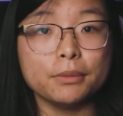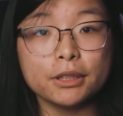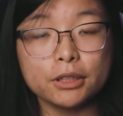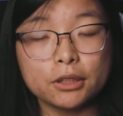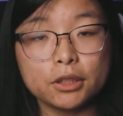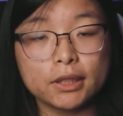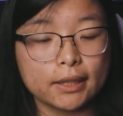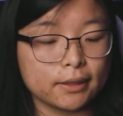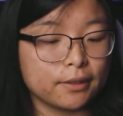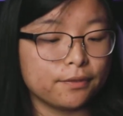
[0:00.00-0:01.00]
misuse,
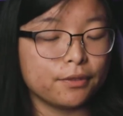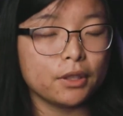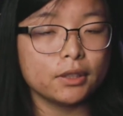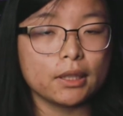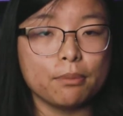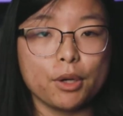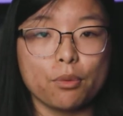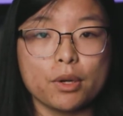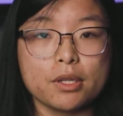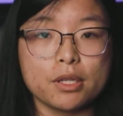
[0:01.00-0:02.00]
as if someone
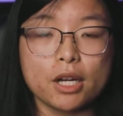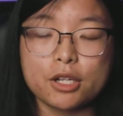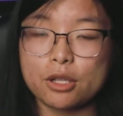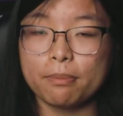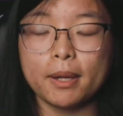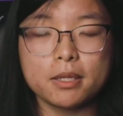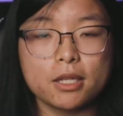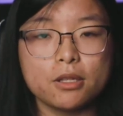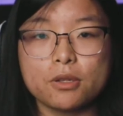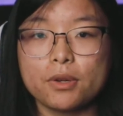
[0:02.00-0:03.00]
were to touch the
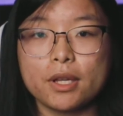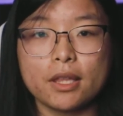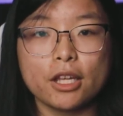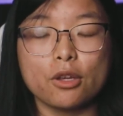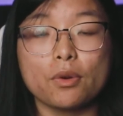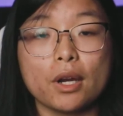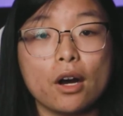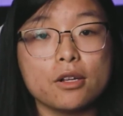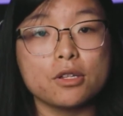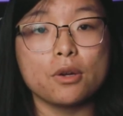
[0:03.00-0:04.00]
buttons or anything. You can
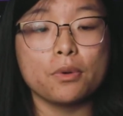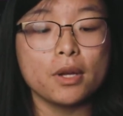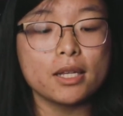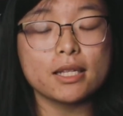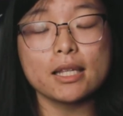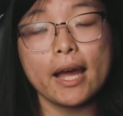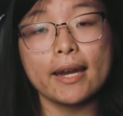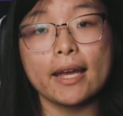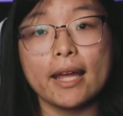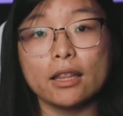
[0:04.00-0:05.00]
also
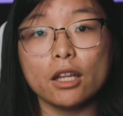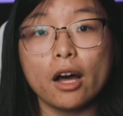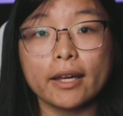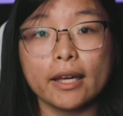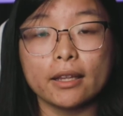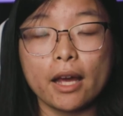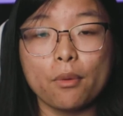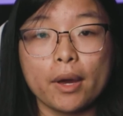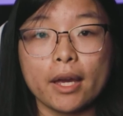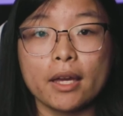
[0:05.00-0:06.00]
slide it and lock it. That
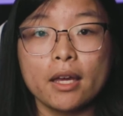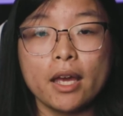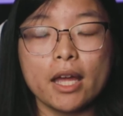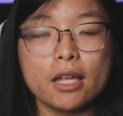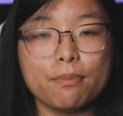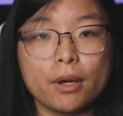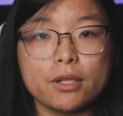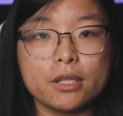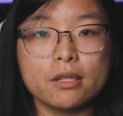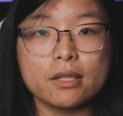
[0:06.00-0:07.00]
way, any
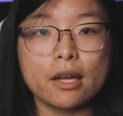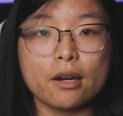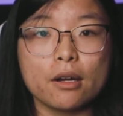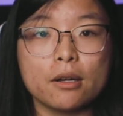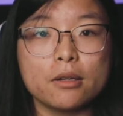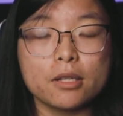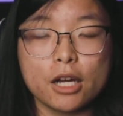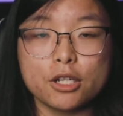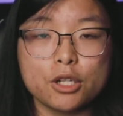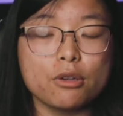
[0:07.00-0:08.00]
buttons that are
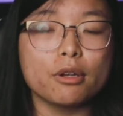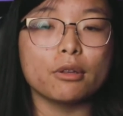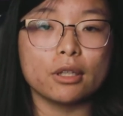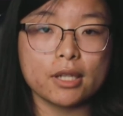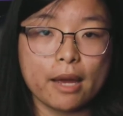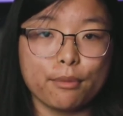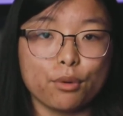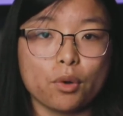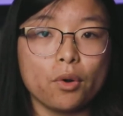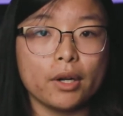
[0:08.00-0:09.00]
touched during the time of
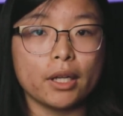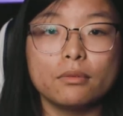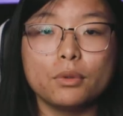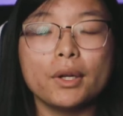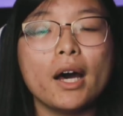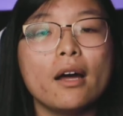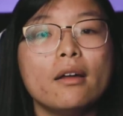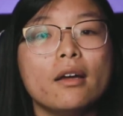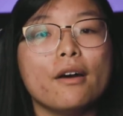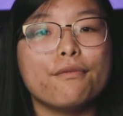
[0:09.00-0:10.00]
recording will not
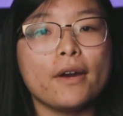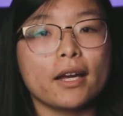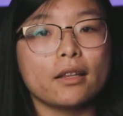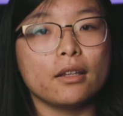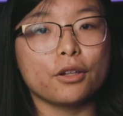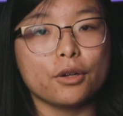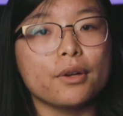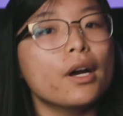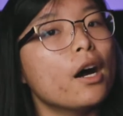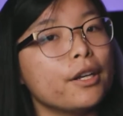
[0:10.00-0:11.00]
affect the
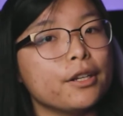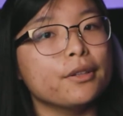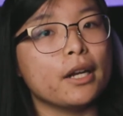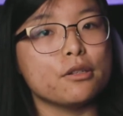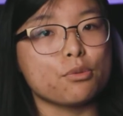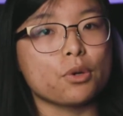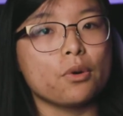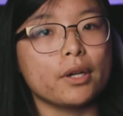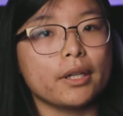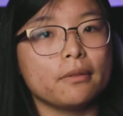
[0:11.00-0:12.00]
current audio that is
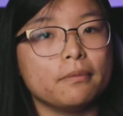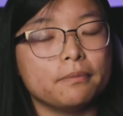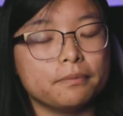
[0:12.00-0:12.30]
recording.